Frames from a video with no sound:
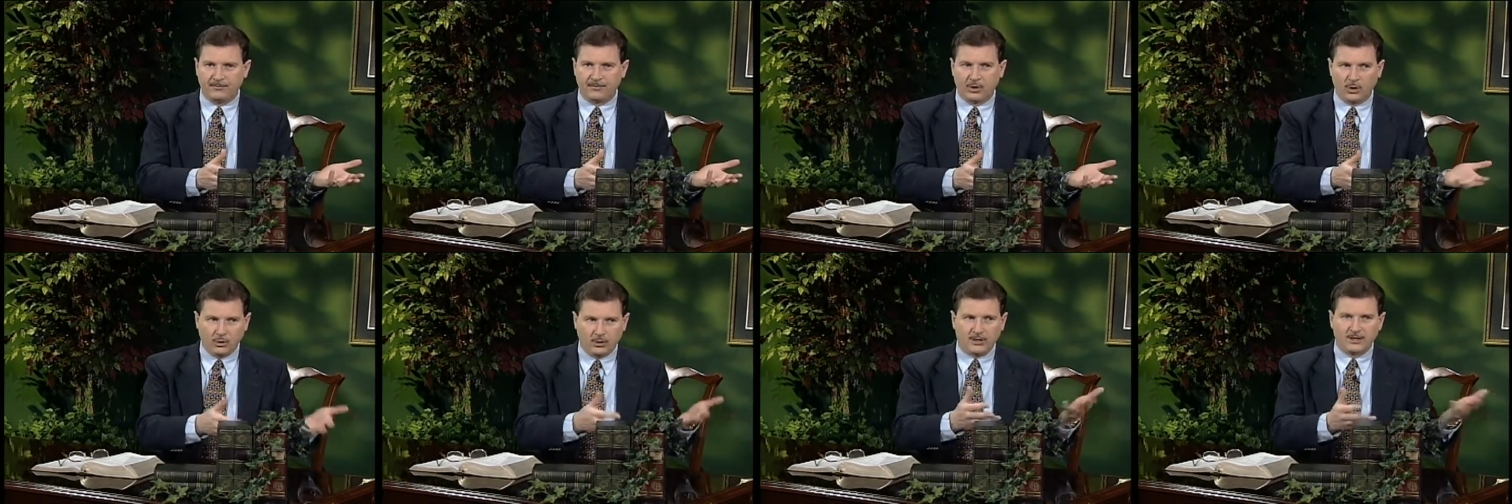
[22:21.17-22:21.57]

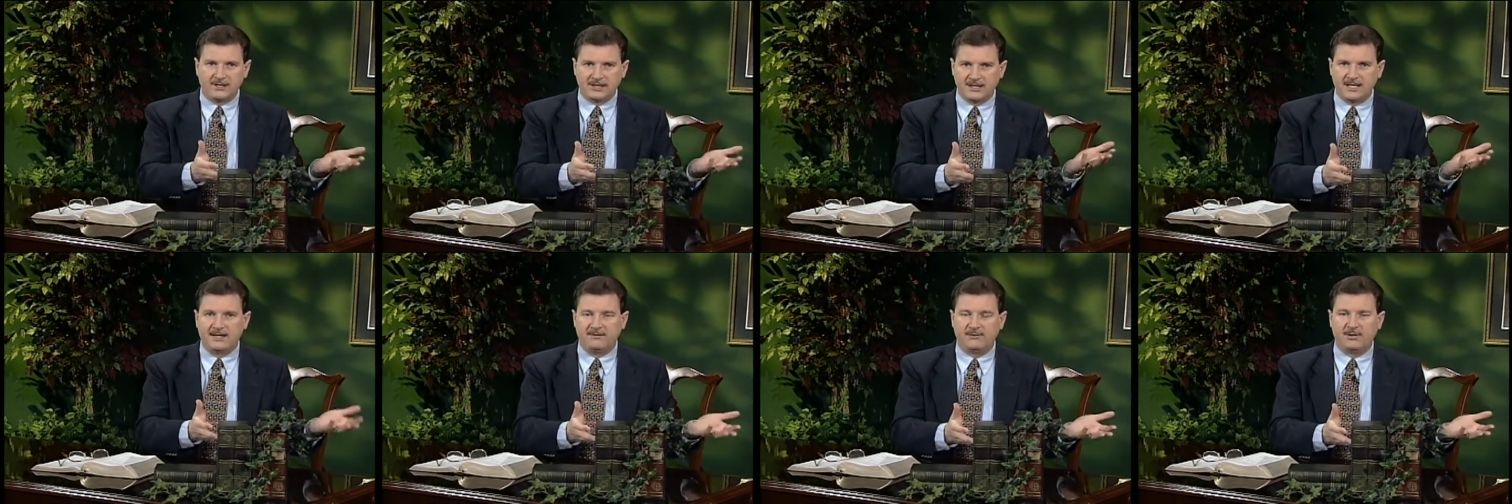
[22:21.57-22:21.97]
who
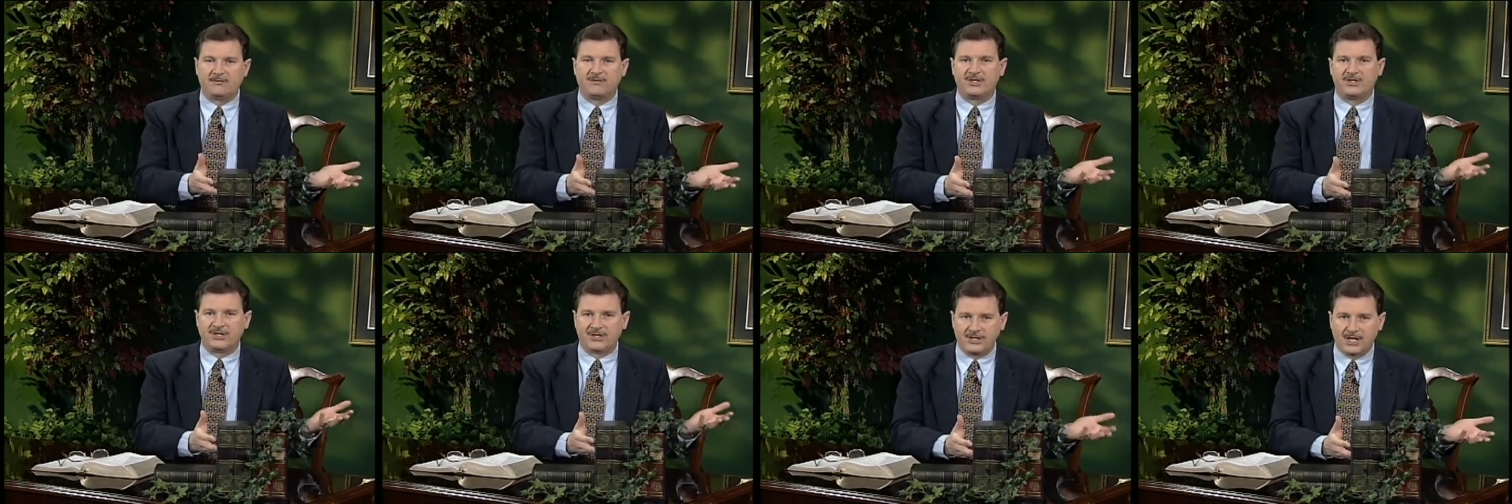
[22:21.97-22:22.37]
conceived of
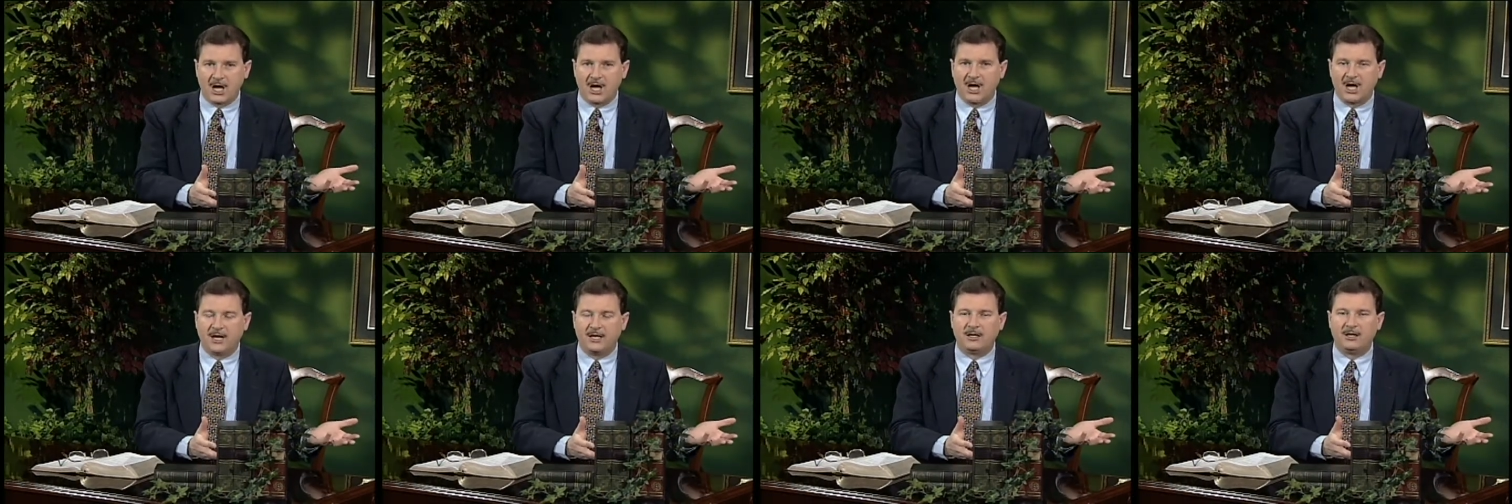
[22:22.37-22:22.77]
the
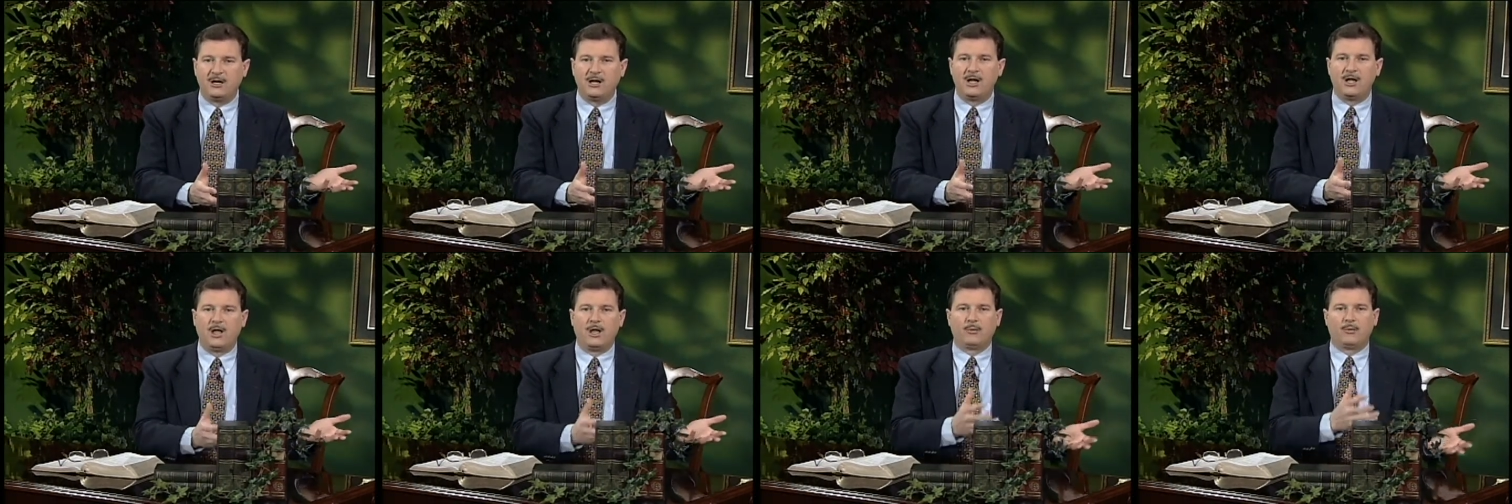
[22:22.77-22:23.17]
sun
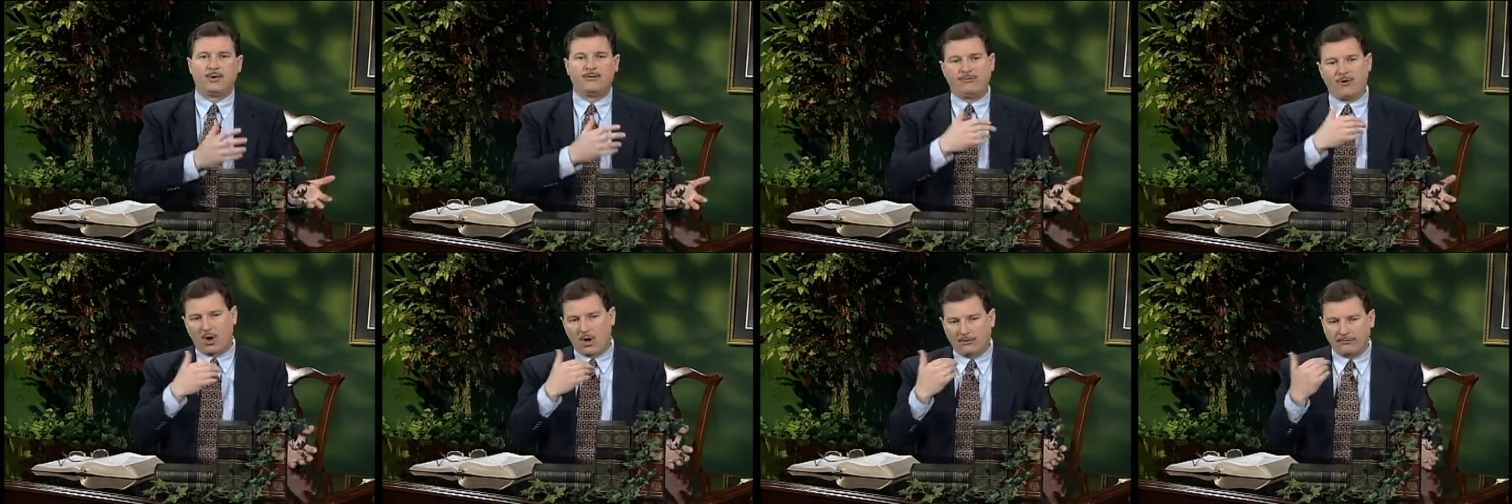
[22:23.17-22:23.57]

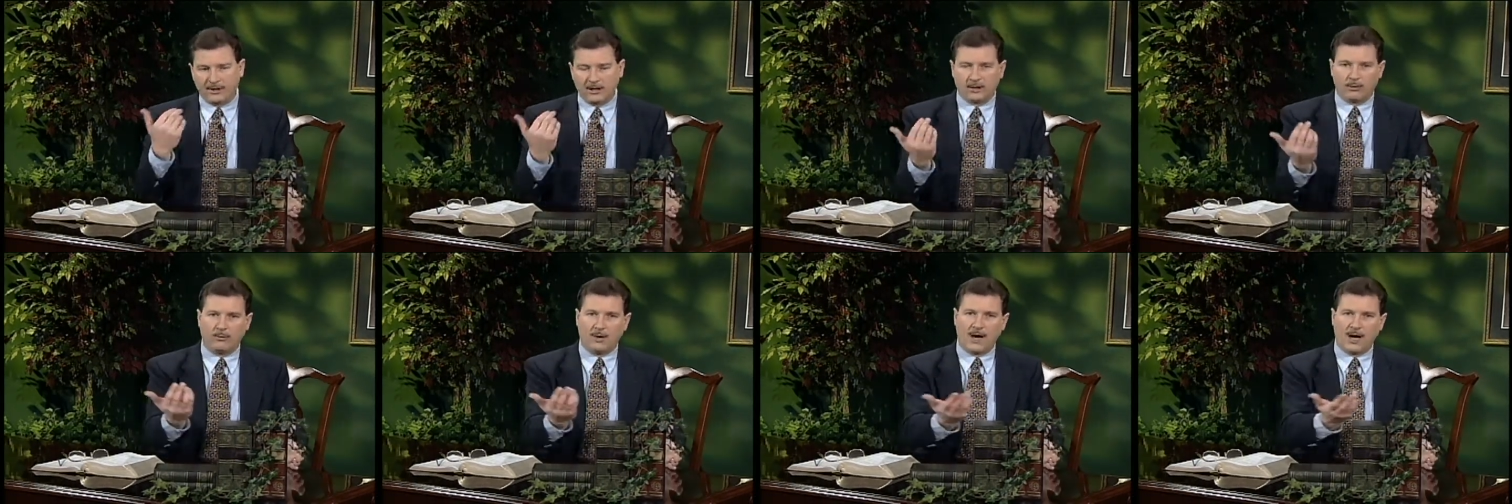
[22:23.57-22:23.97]

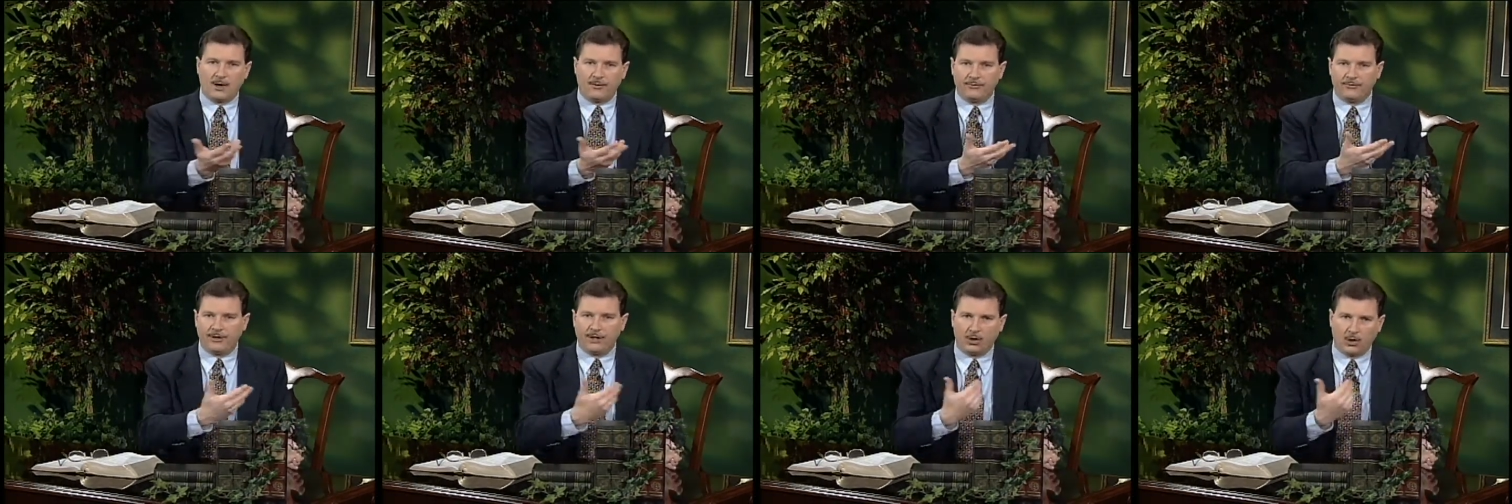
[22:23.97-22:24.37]
revolving
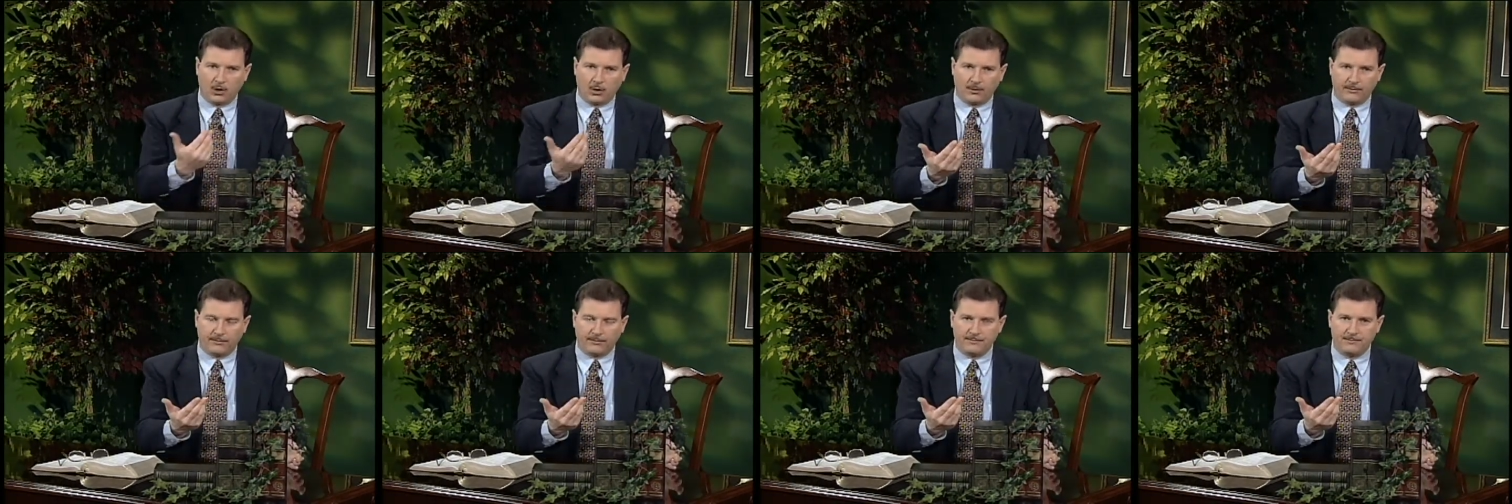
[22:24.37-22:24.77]
around the
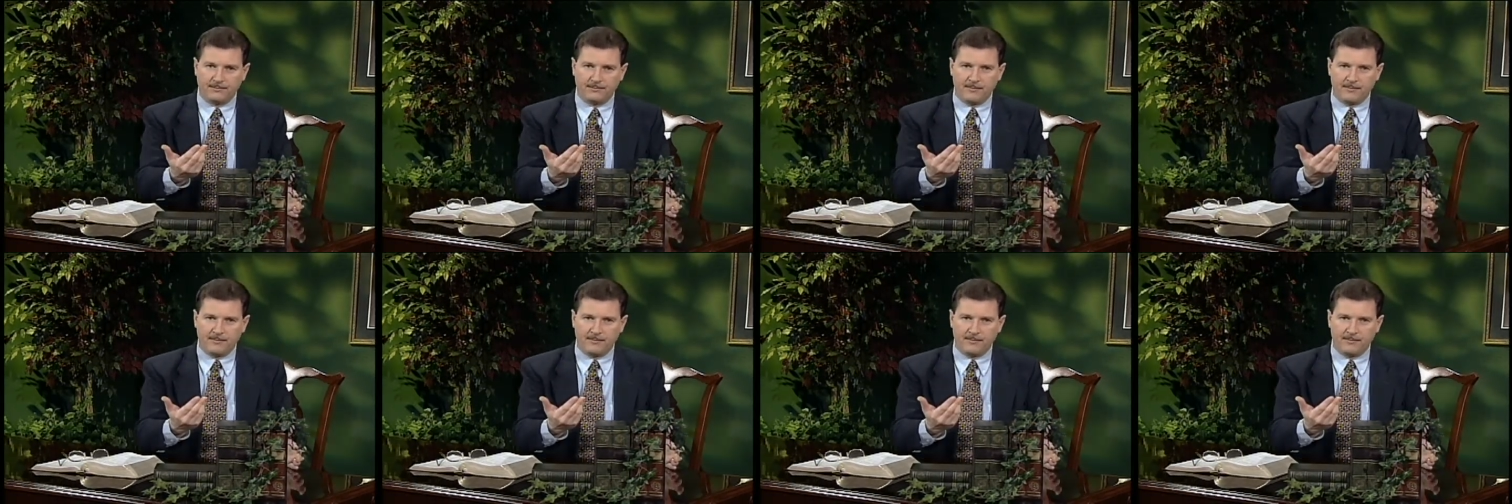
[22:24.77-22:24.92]
earth.